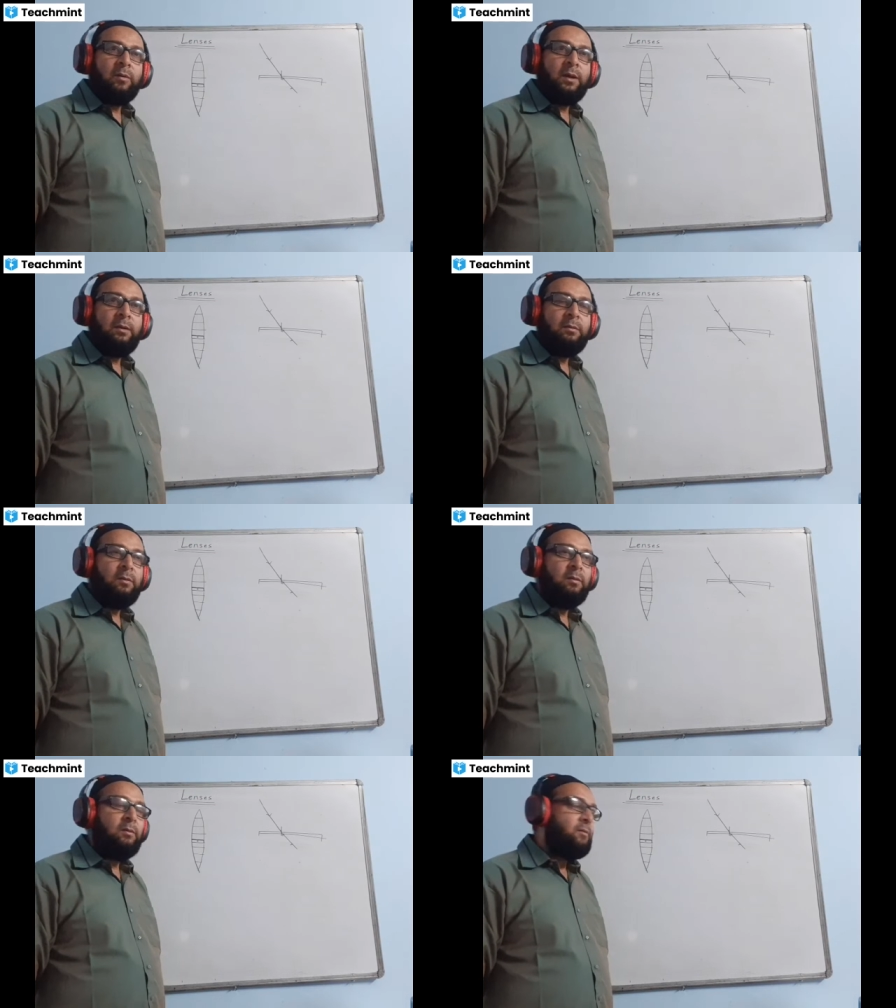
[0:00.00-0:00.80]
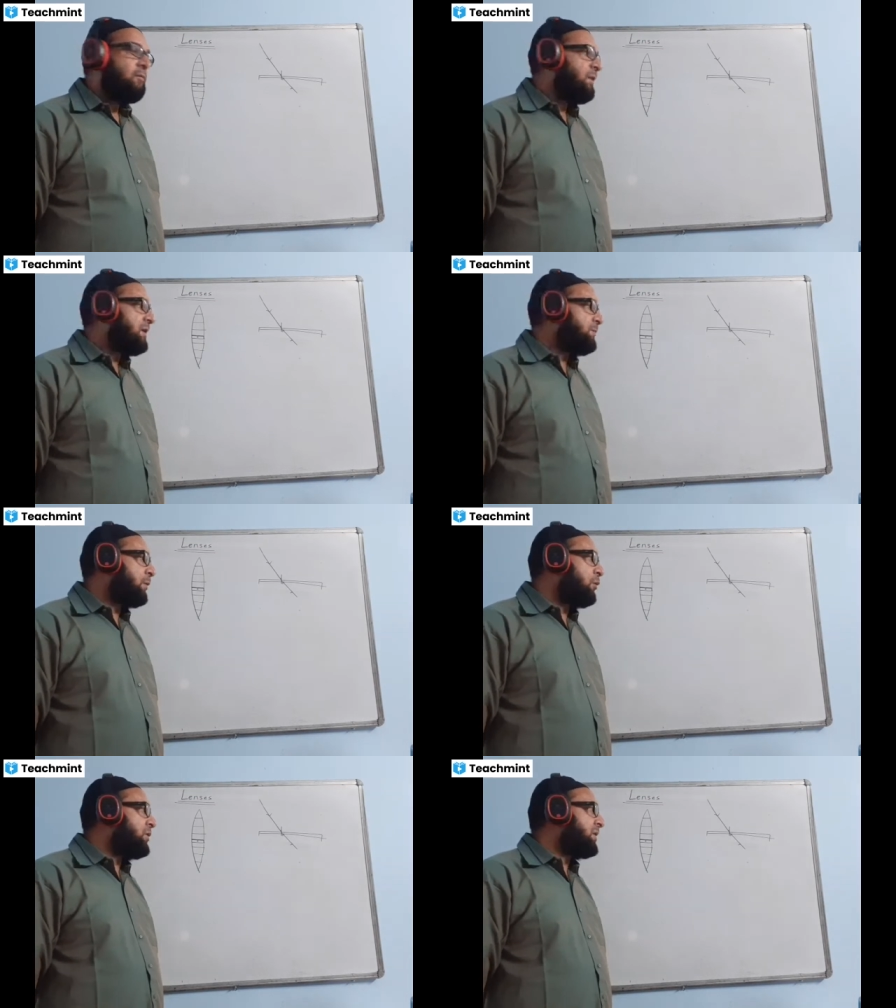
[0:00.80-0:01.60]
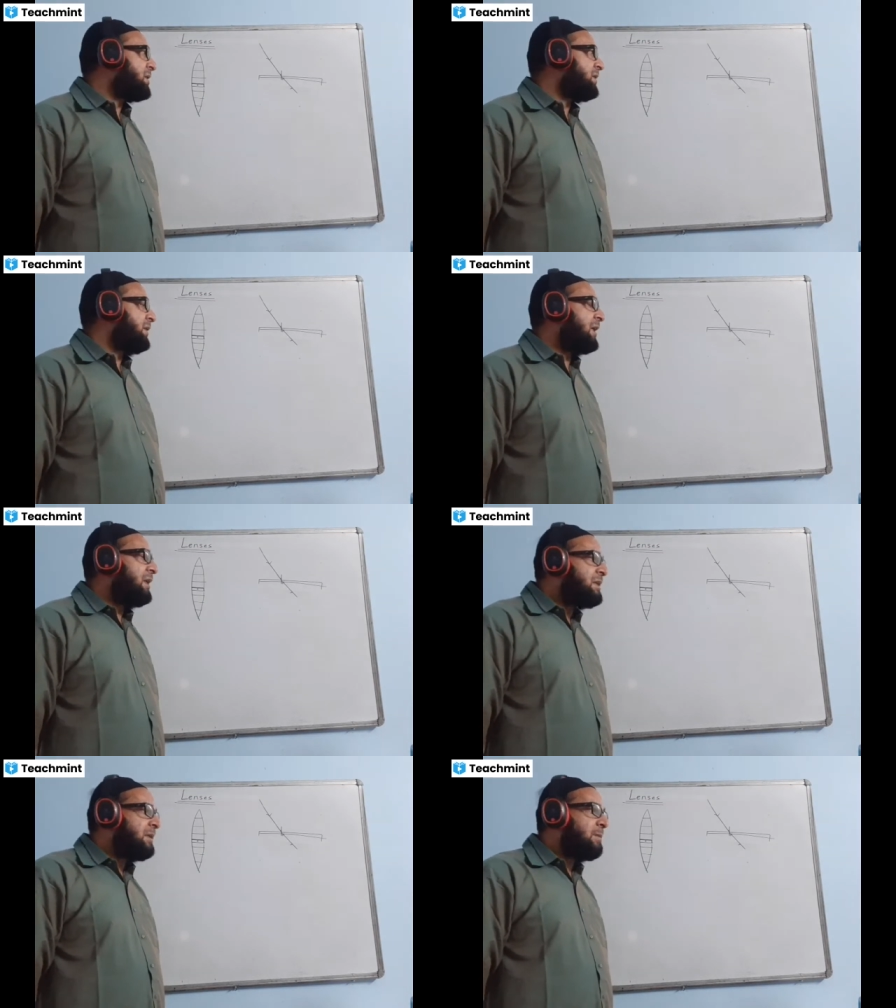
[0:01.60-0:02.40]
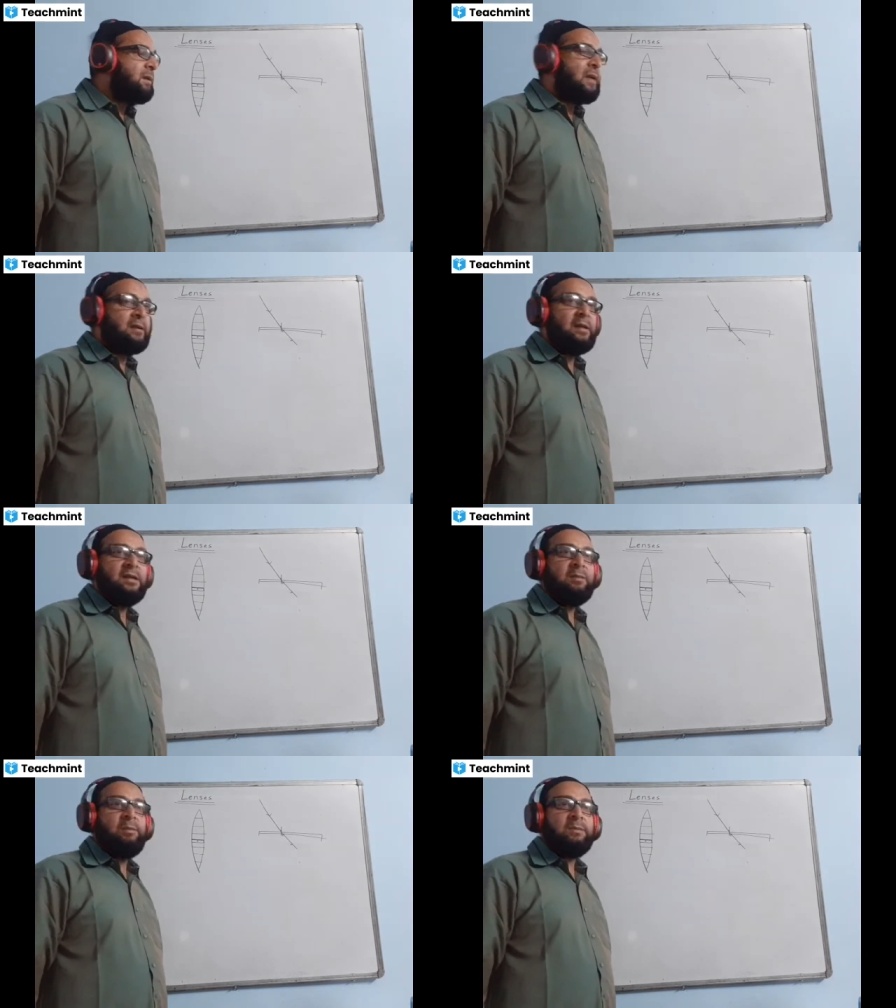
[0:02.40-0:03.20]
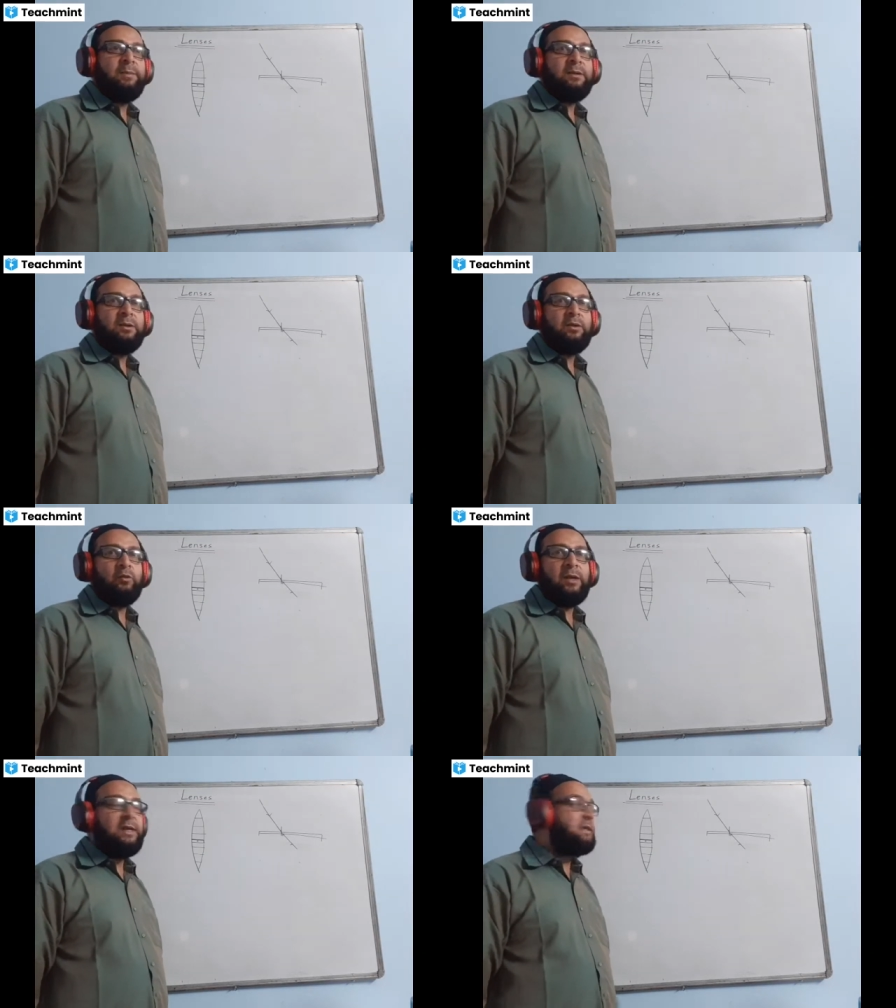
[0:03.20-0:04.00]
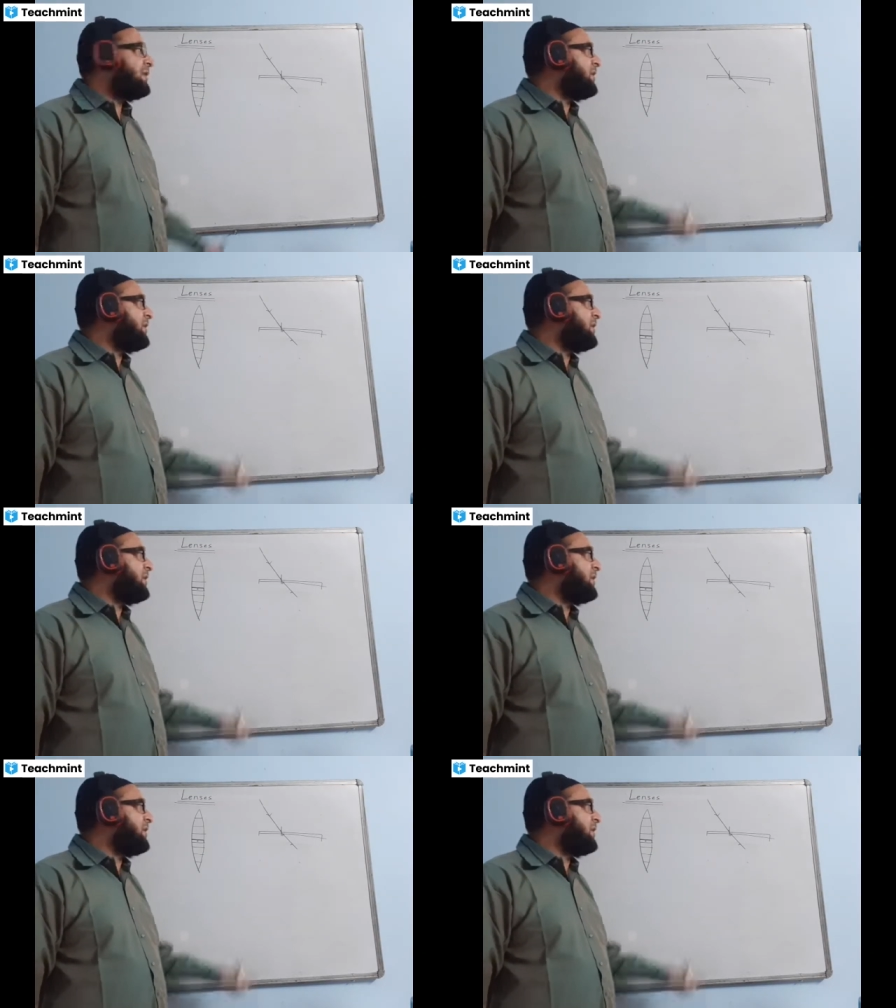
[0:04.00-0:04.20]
which produces negligible lateral displacements to the incident ray passing